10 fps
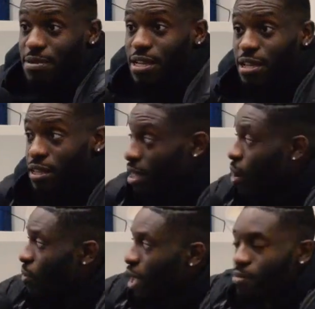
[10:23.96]
I mean,
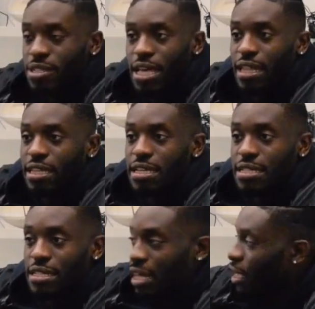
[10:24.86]
that was at
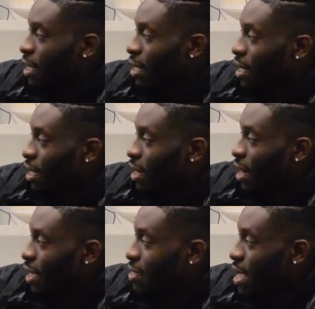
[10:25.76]
least like
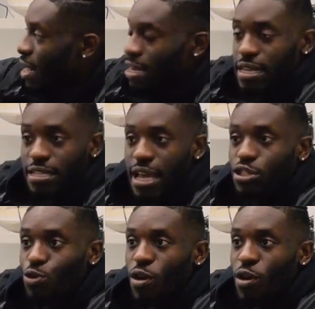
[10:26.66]
10 12